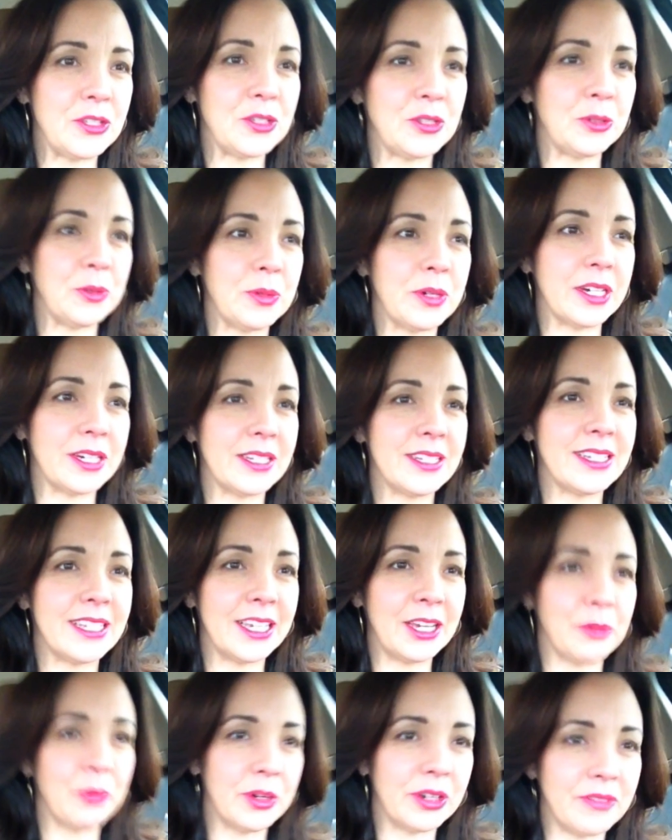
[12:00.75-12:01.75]
to
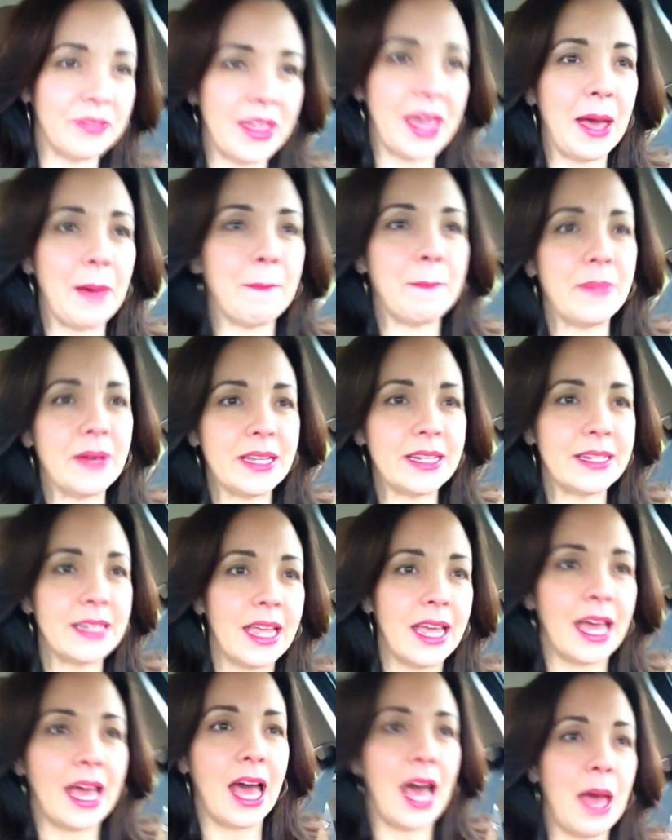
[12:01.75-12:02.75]
get rid of that. But
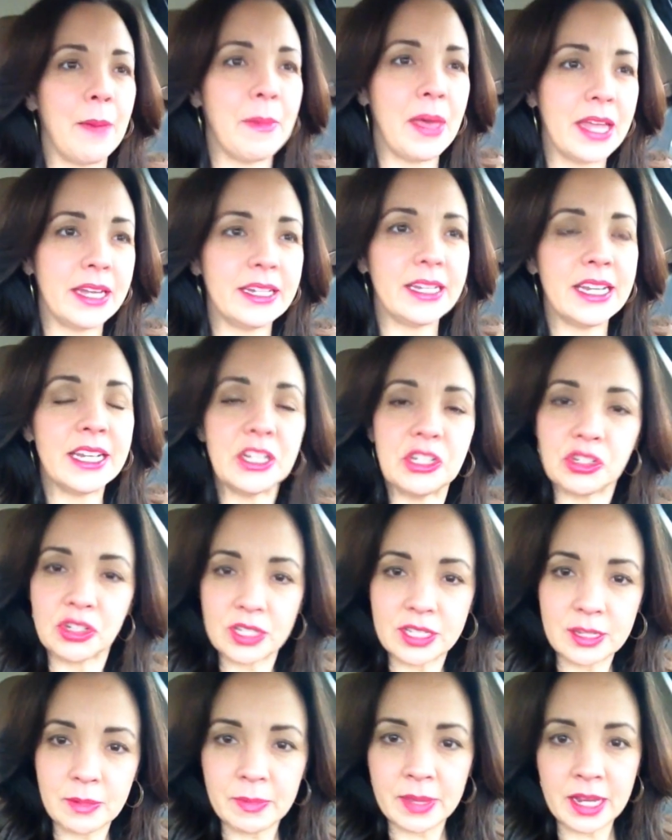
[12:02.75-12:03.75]
I'm headed in
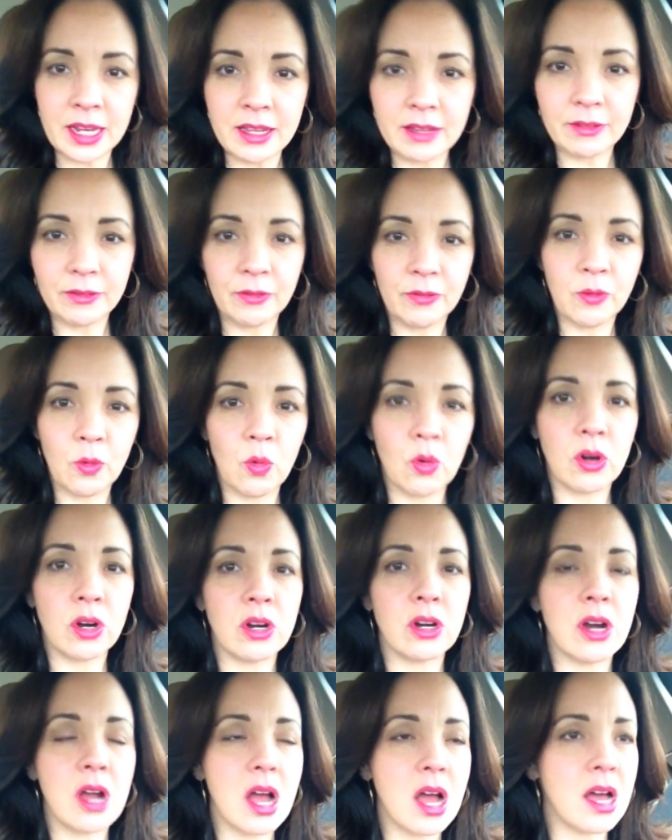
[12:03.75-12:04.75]
just a minute
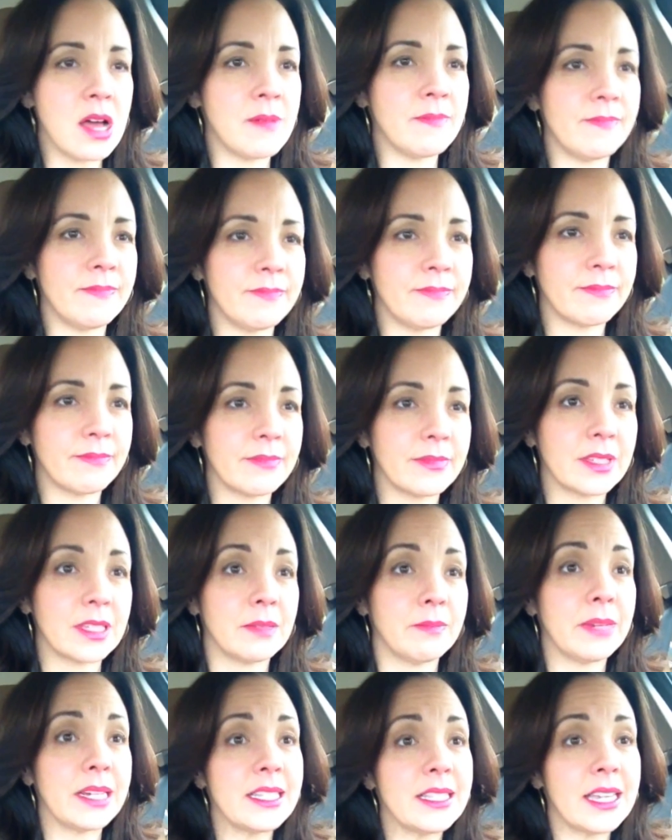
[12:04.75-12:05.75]
for
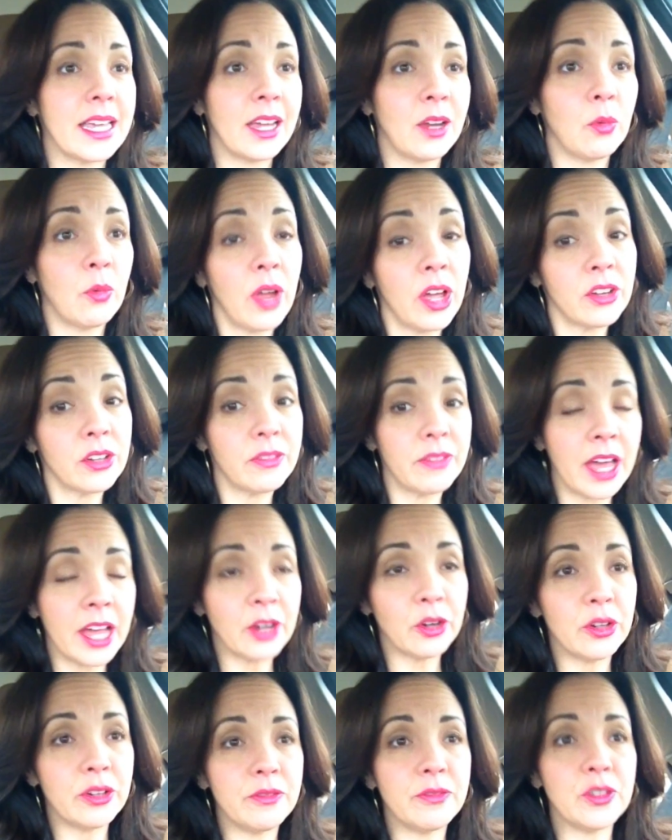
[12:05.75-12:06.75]
my second round of
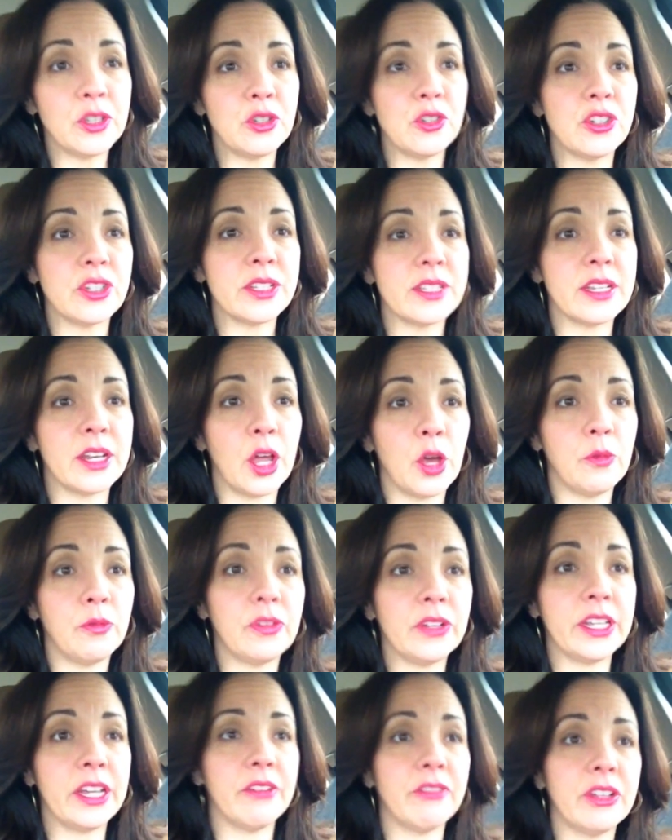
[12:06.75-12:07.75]
iron infusions, and
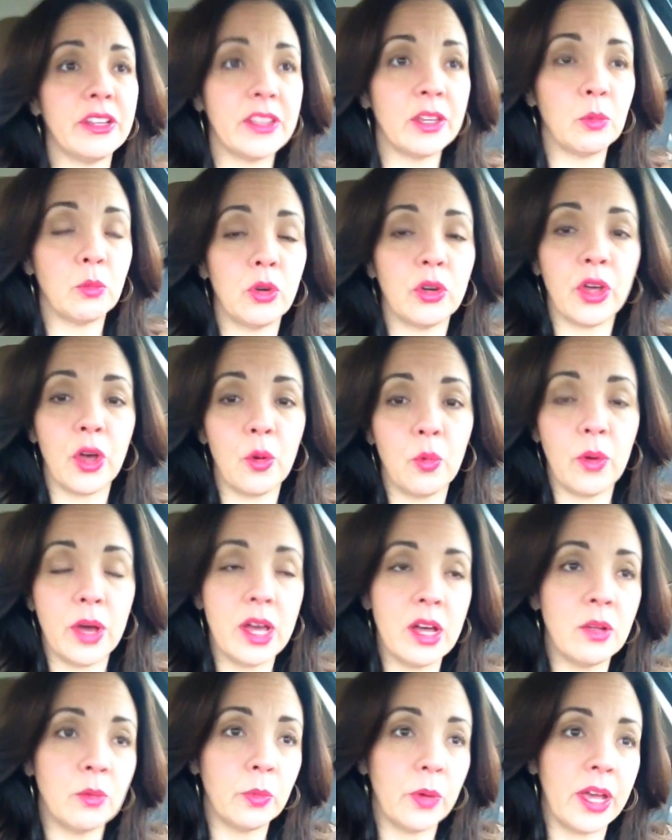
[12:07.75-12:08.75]
hopefully everything will go
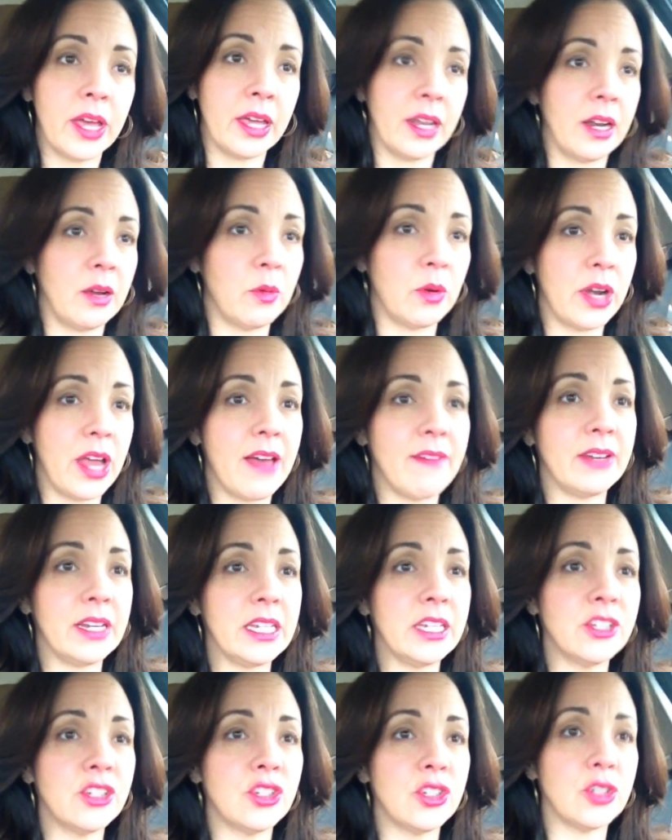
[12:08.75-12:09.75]
well and I won't have
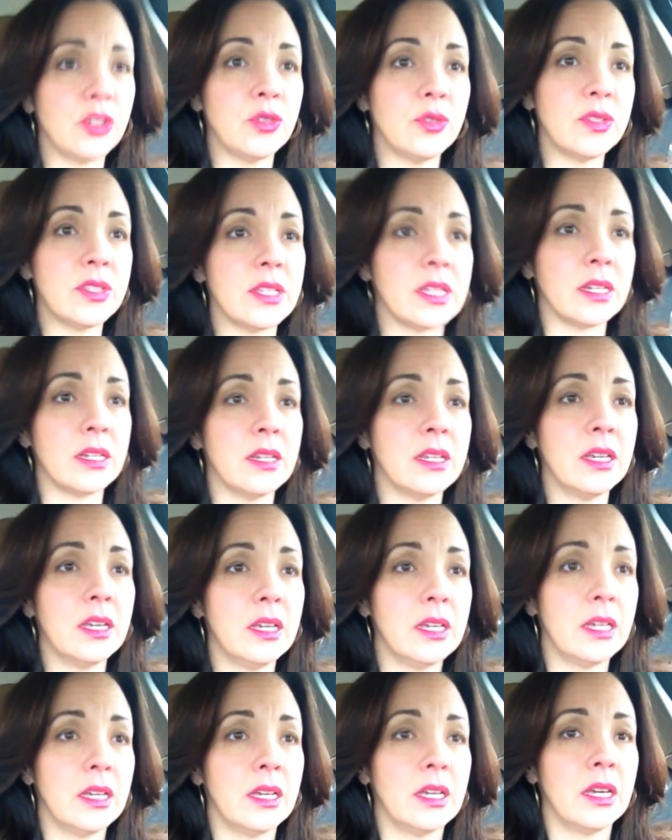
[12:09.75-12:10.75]
any issues. And
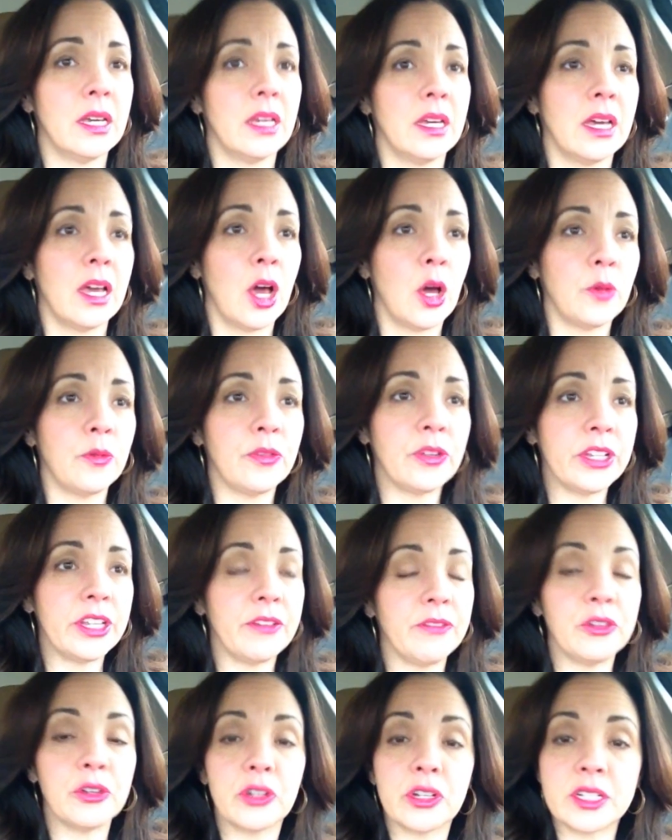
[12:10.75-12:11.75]
hopefully
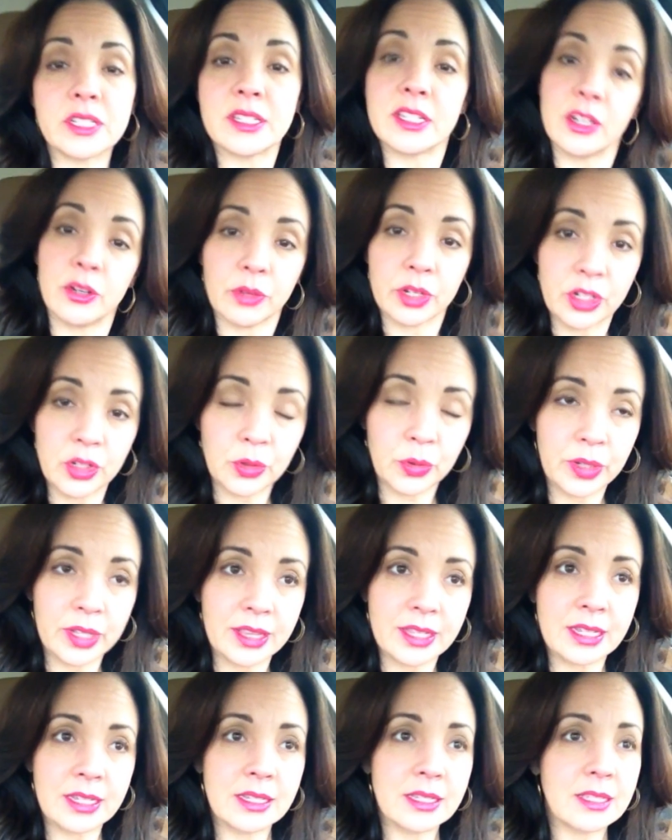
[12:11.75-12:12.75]
if you're considering
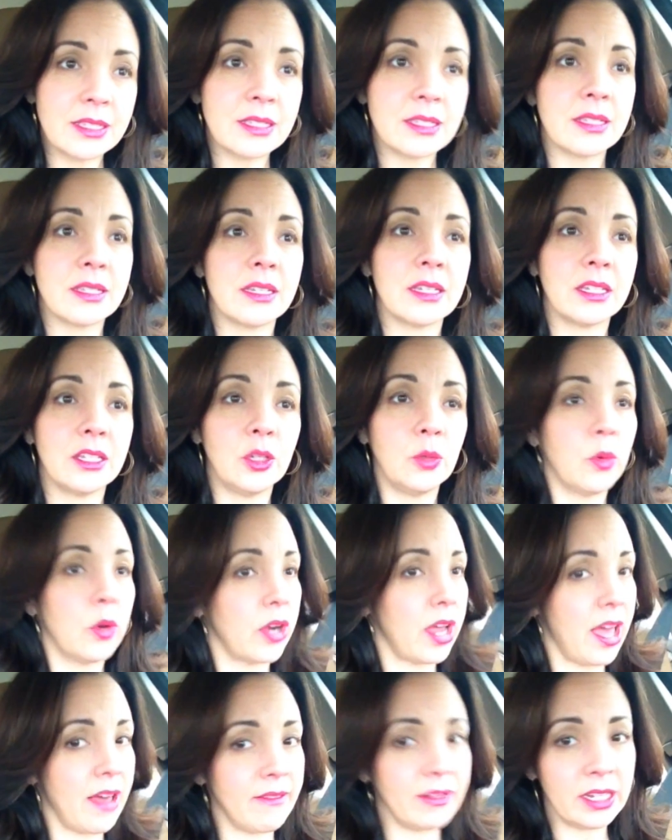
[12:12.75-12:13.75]
doing this, you
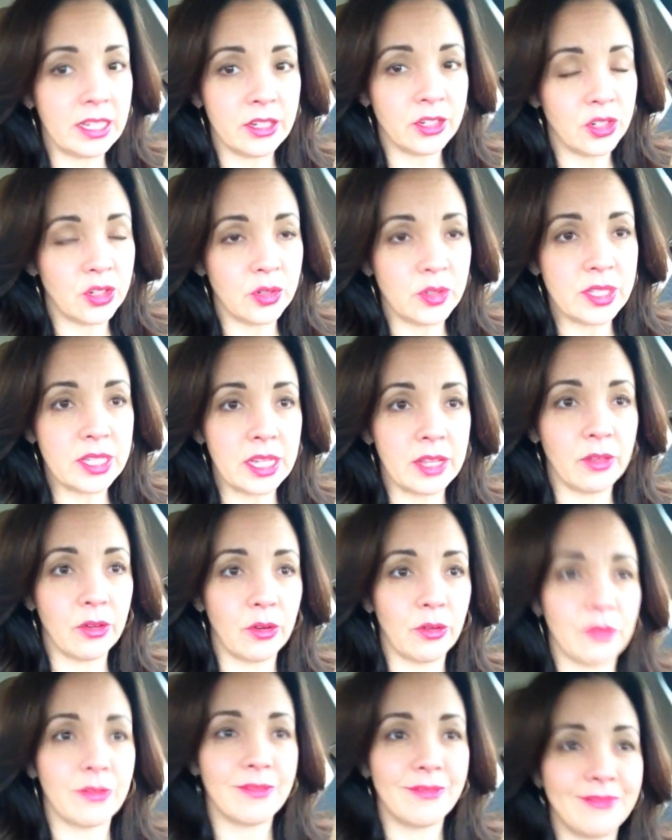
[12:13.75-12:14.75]
won't have any issues
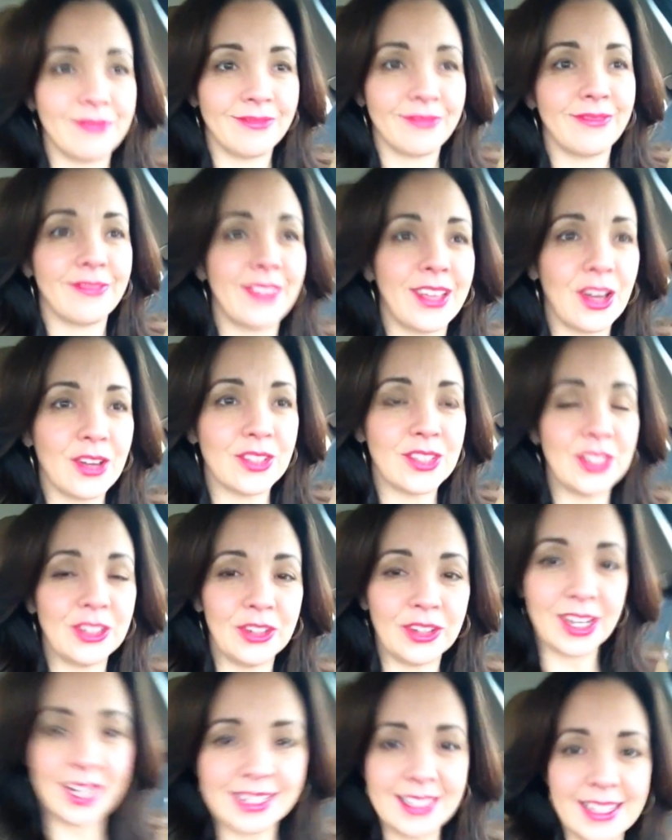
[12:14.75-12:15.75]
either. I'll see
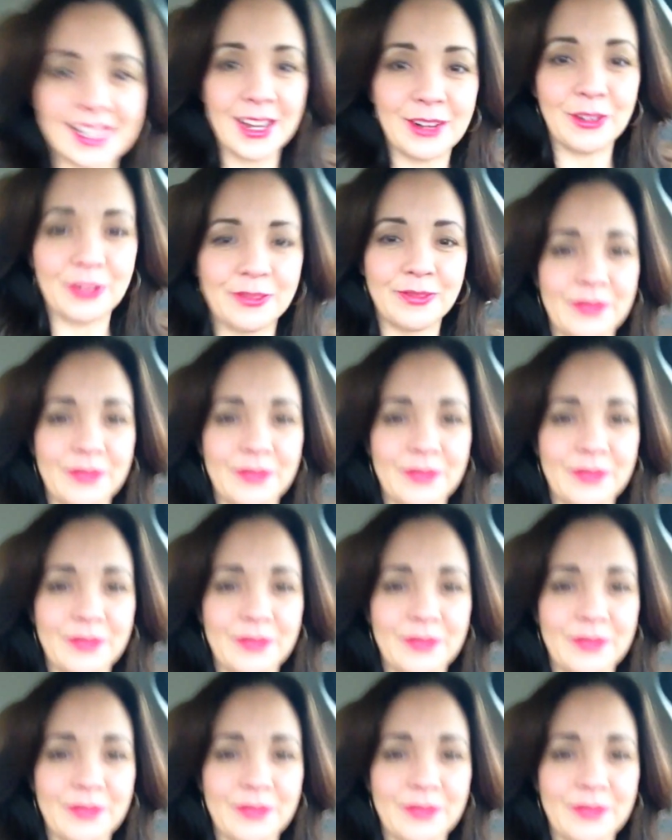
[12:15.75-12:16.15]
you guys later.